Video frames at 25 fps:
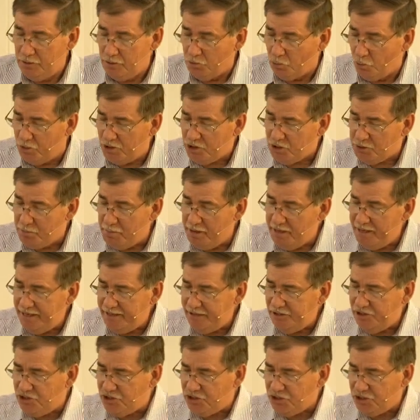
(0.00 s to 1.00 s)
which
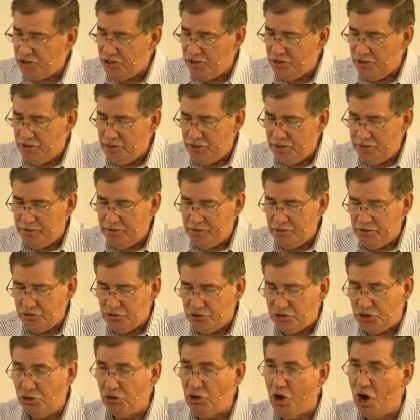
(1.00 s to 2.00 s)
means
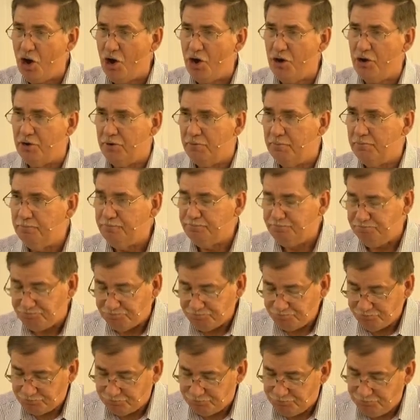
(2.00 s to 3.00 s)
to learn,
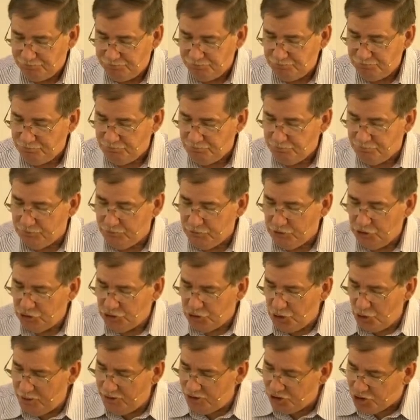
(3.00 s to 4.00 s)

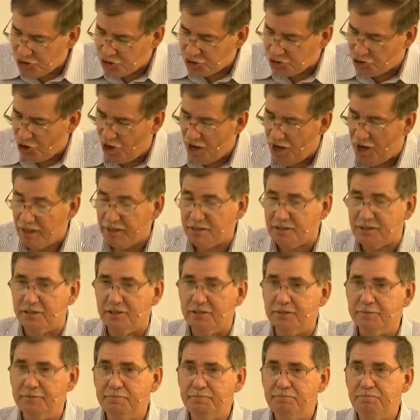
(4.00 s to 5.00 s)
to instruct,
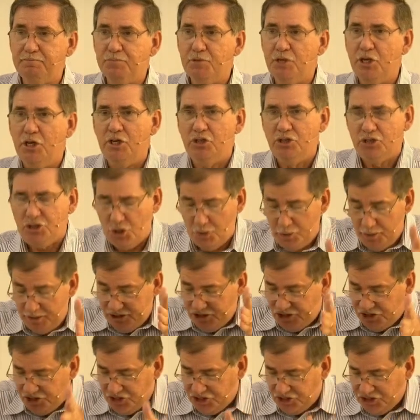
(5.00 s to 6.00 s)
to
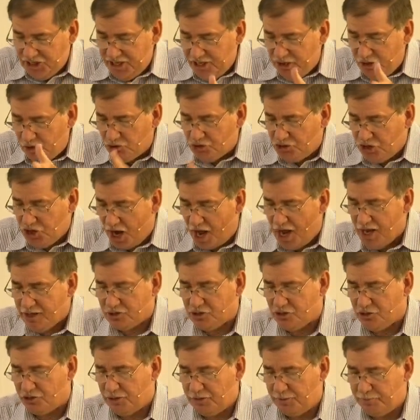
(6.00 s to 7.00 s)
instill
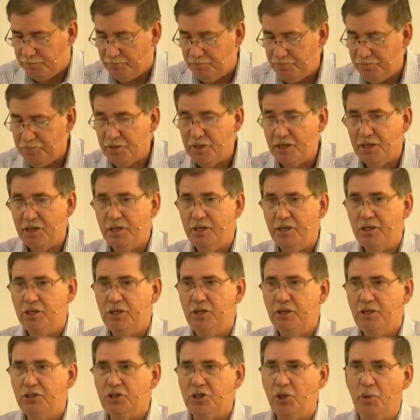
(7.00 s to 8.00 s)
doctrine,
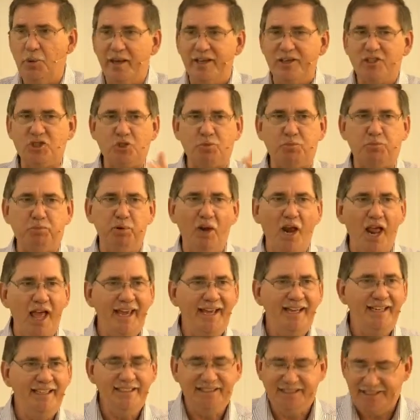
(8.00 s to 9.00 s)
to
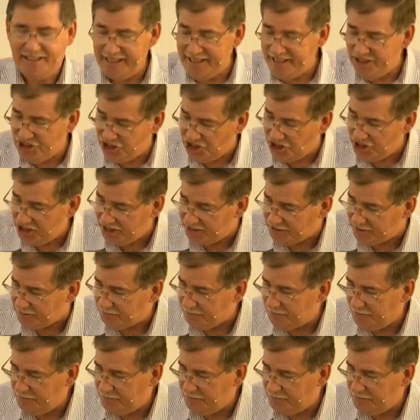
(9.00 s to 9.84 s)
explain teaching,